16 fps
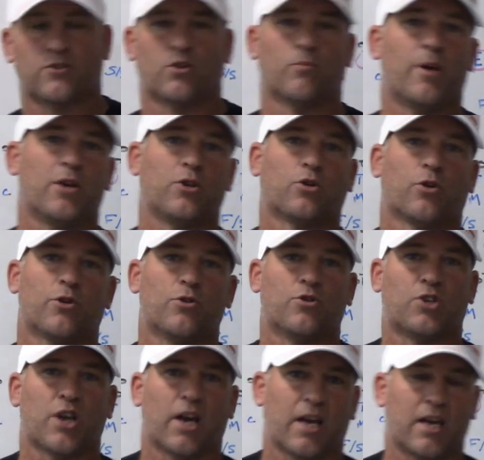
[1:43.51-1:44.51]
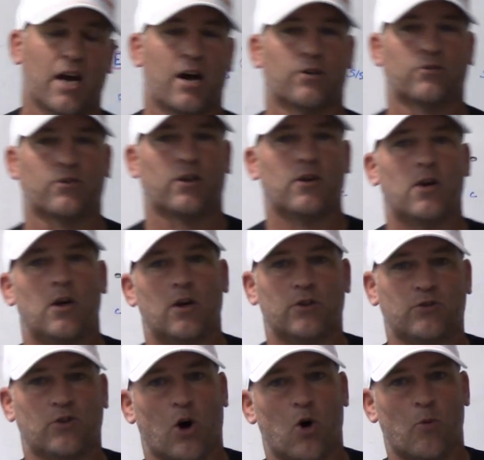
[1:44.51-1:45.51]
So make sure you check out
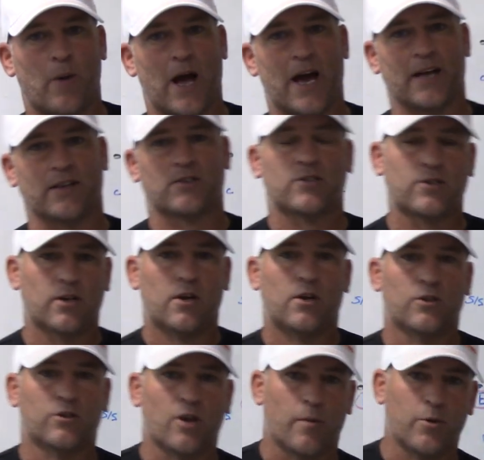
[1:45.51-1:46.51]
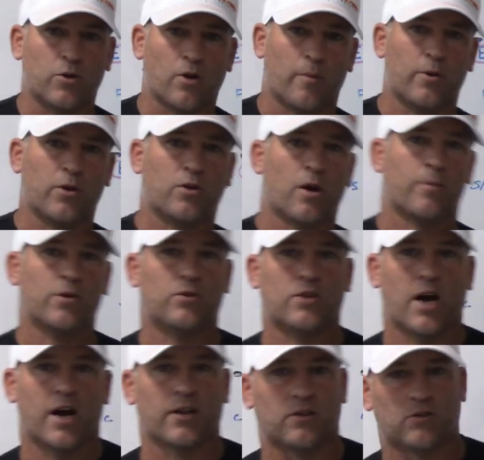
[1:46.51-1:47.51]
Dome Hats,
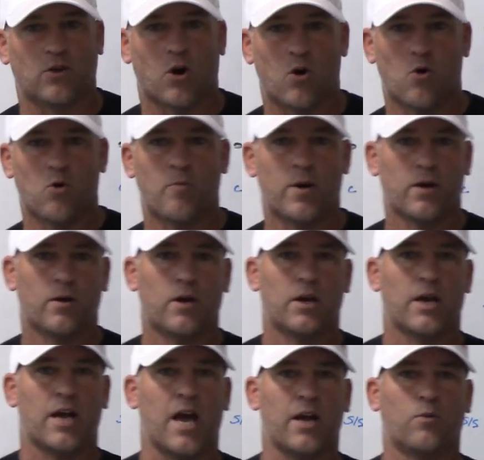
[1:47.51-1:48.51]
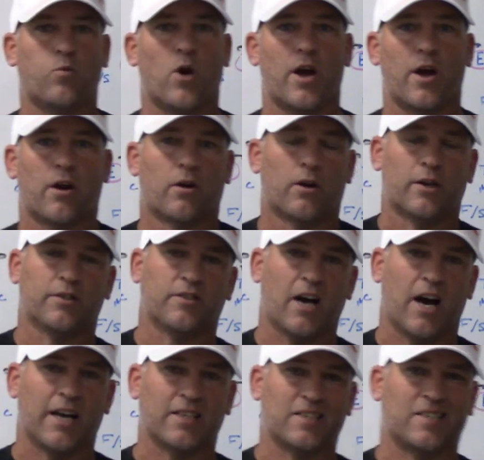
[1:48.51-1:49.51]

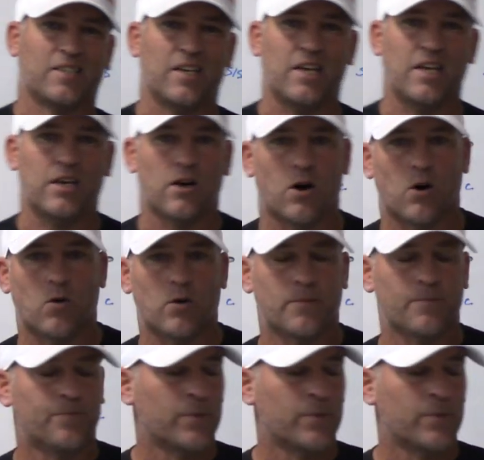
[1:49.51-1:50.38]
www.domeheadwear.co.